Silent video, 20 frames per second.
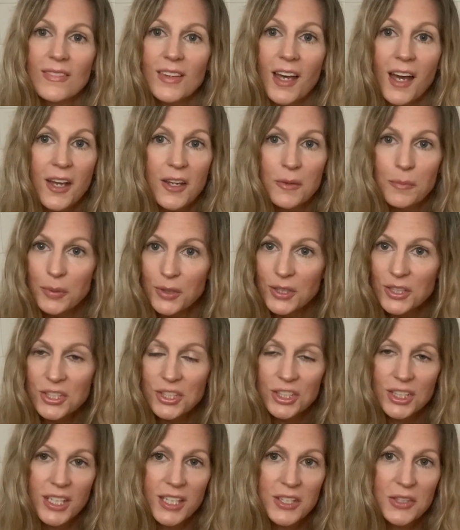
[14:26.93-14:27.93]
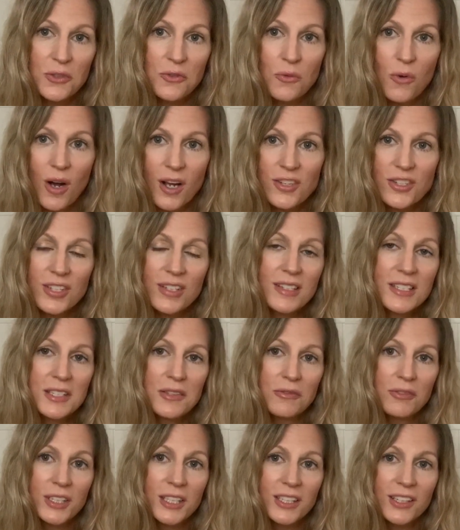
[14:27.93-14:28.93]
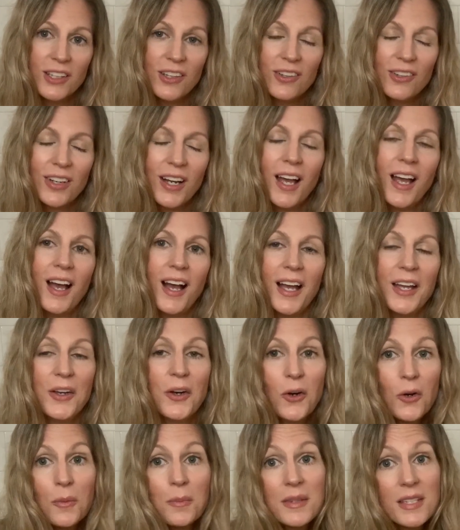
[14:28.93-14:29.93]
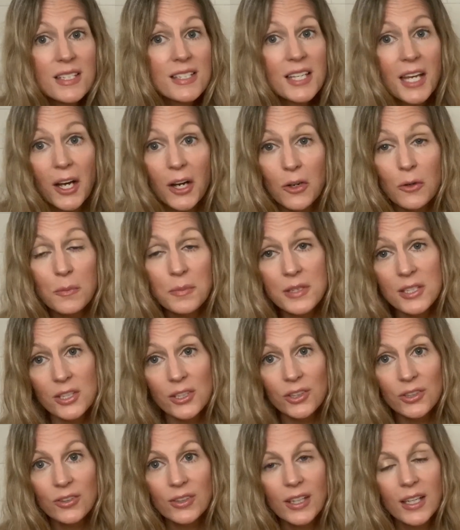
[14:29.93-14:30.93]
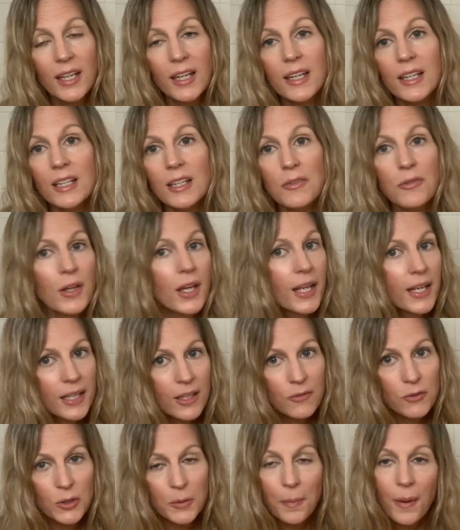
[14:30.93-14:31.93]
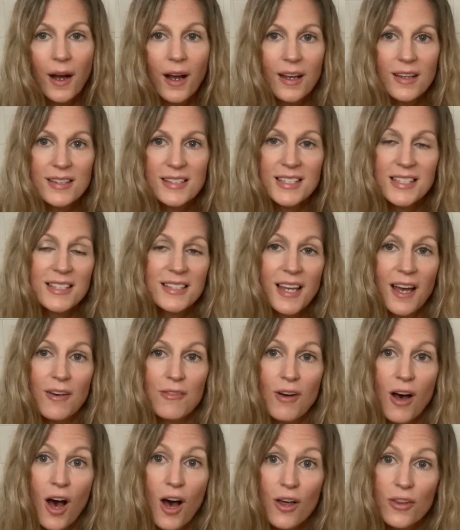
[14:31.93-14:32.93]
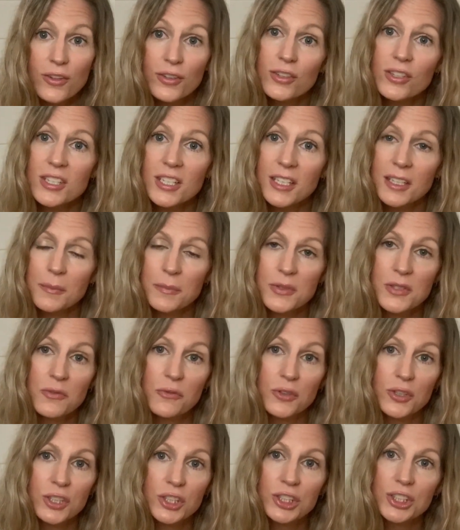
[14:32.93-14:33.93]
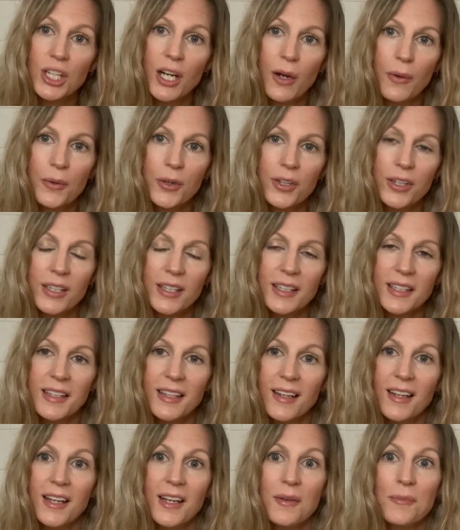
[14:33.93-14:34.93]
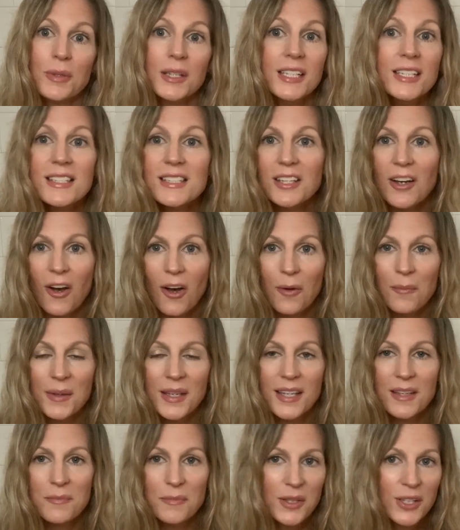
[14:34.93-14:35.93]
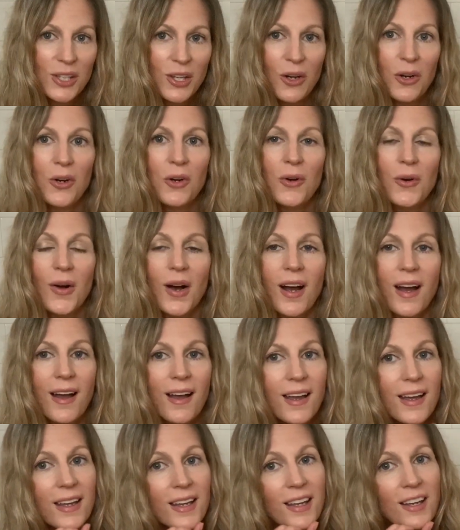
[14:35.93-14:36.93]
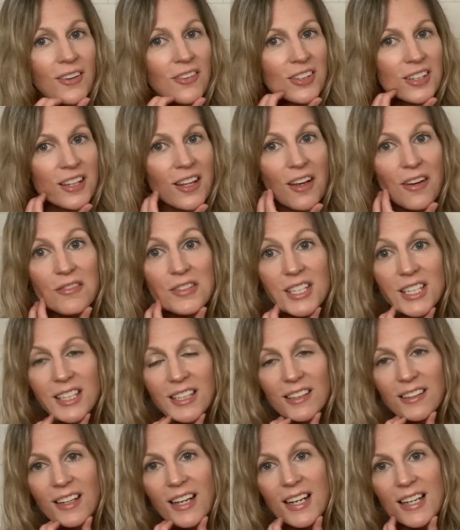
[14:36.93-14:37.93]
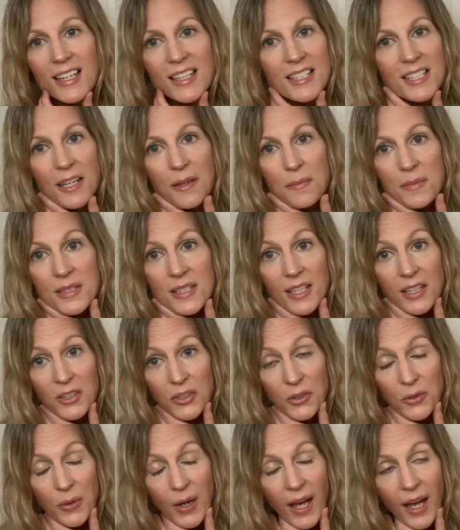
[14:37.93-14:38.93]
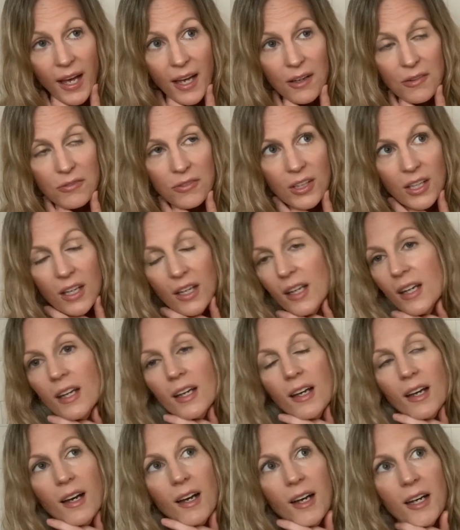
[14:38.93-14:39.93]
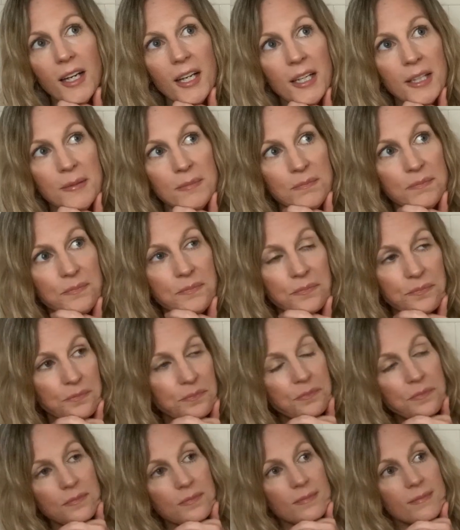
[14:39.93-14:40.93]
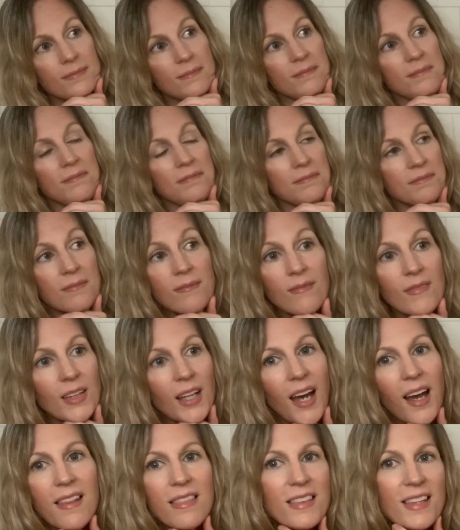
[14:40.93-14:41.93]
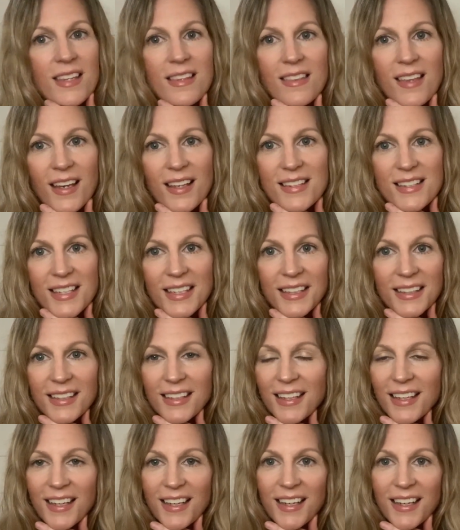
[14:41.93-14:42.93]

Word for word: I appreciate you watching this video. I hope this helps you. If any of you POTSies have other tips for showering, please comment below. I would love to hear any tips that you have. I think that's it.